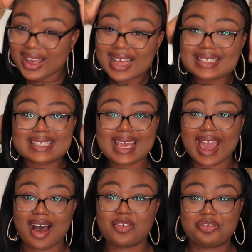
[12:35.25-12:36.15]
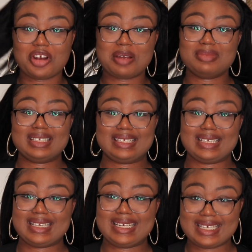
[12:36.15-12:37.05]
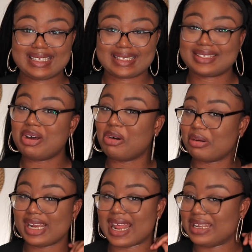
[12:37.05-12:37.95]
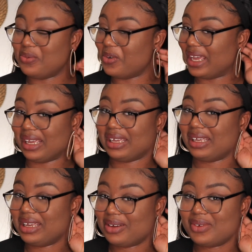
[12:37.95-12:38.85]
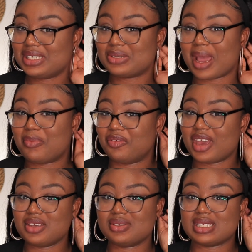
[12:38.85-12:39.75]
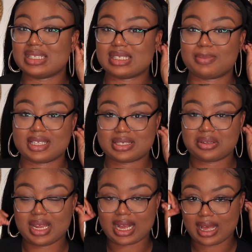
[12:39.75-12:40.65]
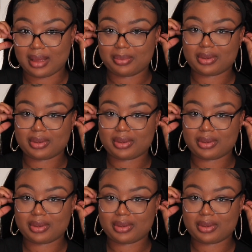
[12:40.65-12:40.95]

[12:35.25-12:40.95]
can see how firm this thing is. It's not going anywhere, which is why I prefer using this particular cap.